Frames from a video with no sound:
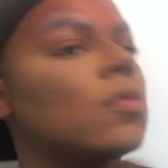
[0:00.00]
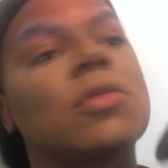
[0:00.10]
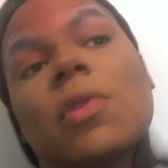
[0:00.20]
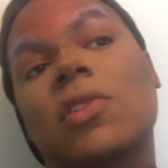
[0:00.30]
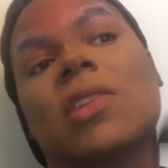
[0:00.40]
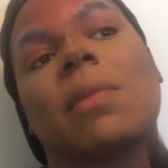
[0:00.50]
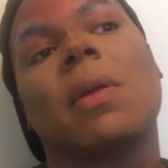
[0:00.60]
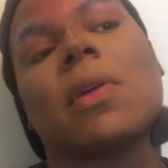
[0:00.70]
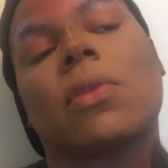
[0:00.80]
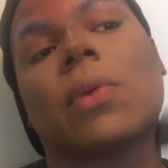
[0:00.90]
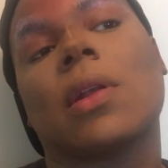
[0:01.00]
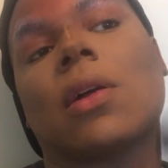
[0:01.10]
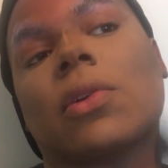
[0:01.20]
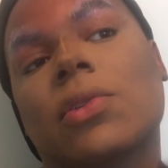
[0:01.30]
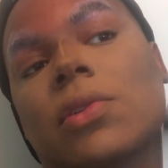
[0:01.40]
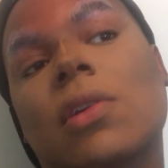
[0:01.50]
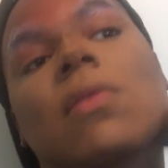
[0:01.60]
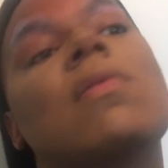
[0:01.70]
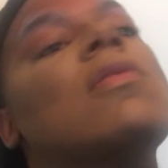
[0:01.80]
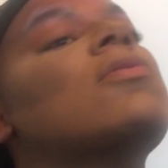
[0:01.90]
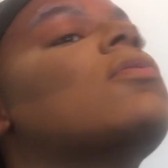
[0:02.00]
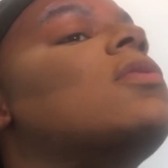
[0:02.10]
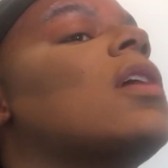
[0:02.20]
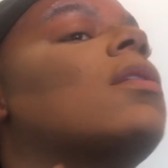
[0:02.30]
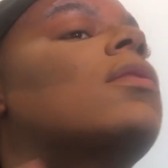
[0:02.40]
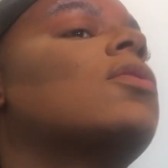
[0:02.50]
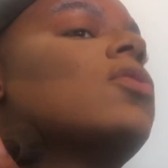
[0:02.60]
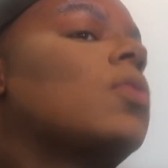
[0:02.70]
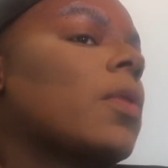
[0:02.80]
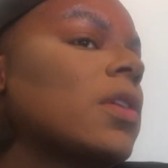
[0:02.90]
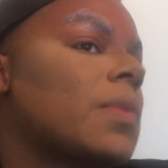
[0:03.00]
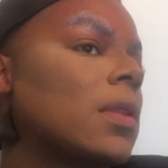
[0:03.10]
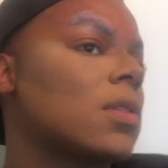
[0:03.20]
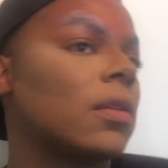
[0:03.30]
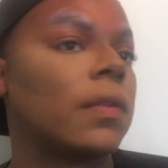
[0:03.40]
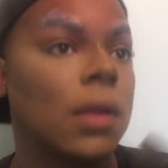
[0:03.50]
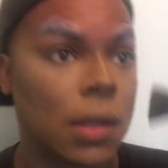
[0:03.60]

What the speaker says: This brush is like maybe $3 or so, so it's not super expensive